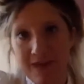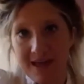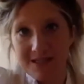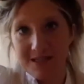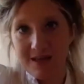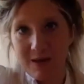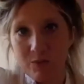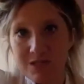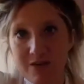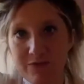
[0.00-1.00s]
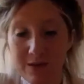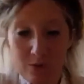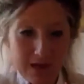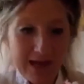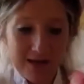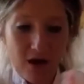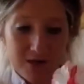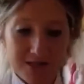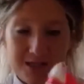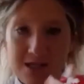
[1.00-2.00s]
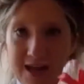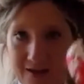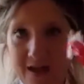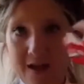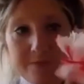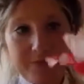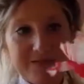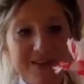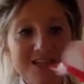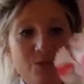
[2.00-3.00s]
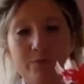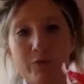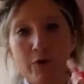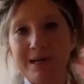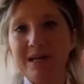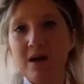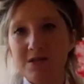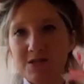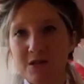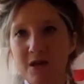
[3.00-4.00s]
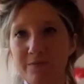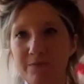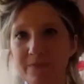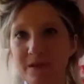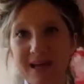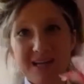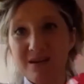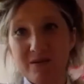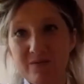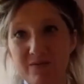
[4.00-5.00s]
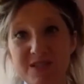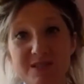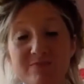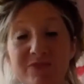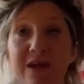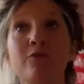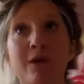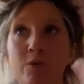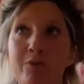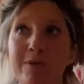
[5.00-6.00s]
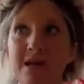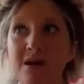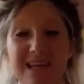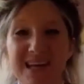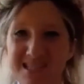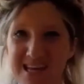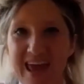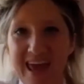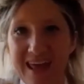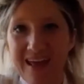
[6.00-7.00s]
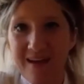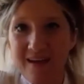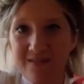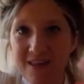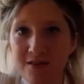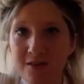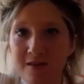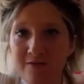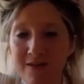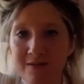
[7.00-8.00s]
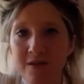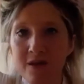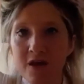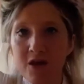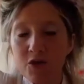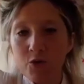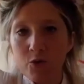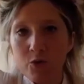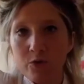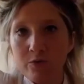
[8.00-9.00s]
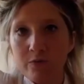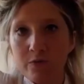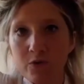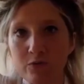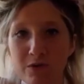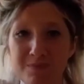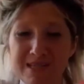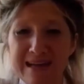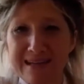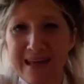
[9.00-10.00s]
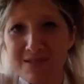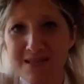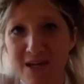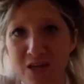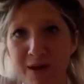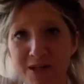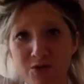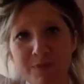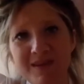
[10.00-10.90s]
It will like last like these will probably last this flower crown will probably last like a day, and then you'll sadly have to say goodbye to it. But